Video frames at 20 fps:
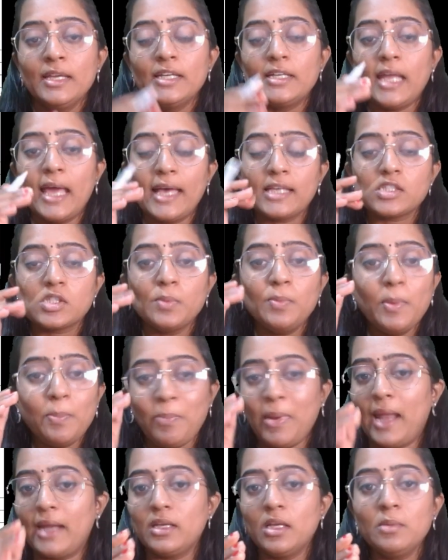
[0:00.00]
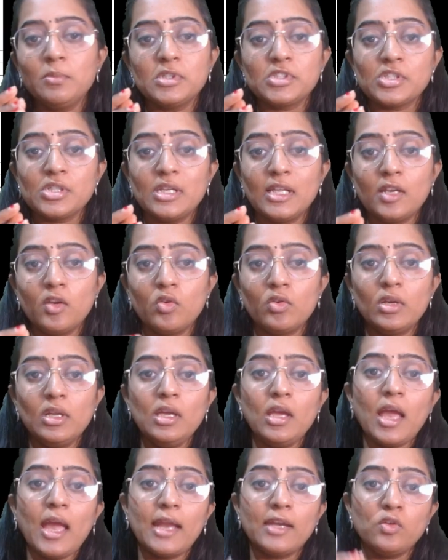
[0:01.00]
it has to be plant and machinery
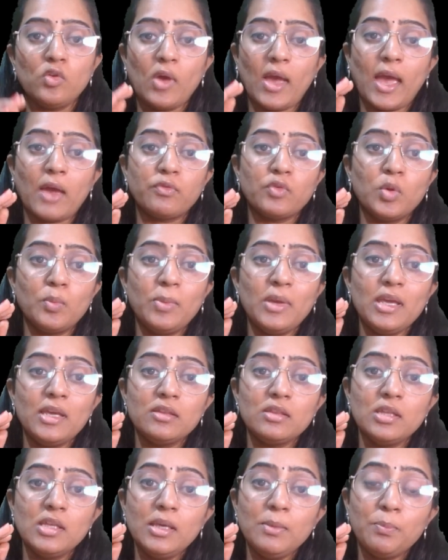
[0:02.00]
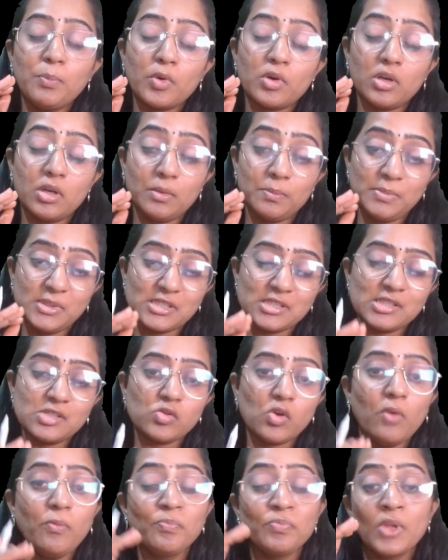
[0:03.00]
only, and you have to be in the
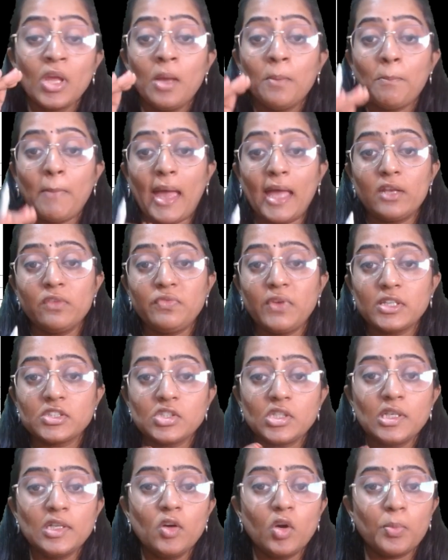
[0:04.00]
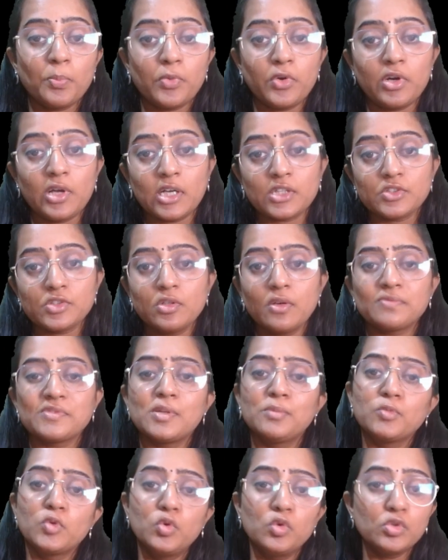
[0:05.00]
business of manufacturing or production of
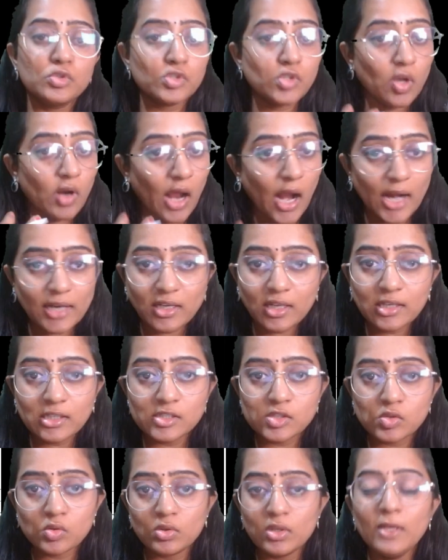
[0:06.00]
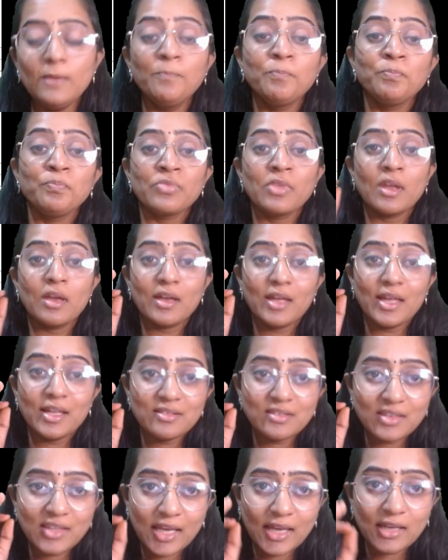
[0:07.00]
some goods or articles only.
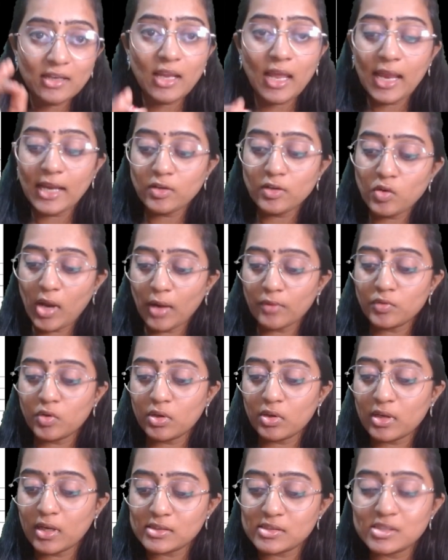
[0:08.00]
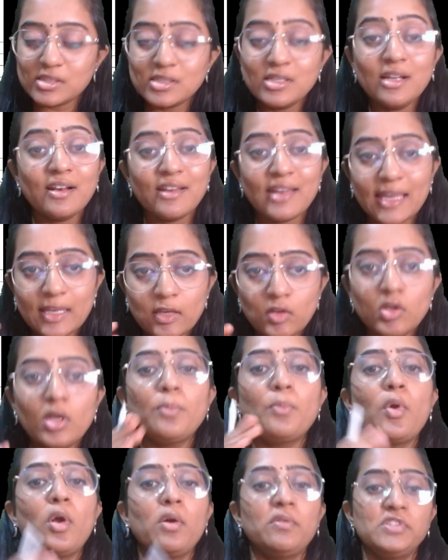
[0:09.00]
And you have to consider
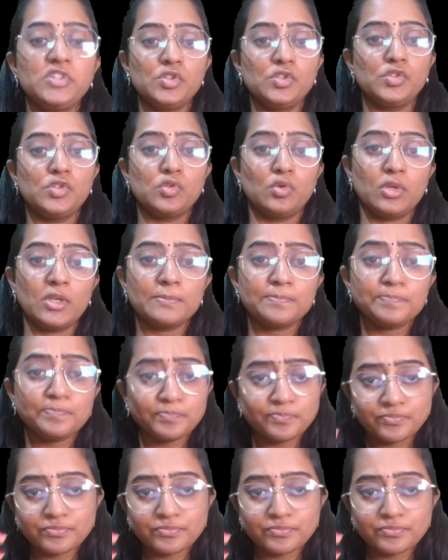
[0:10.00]
regular provisions only.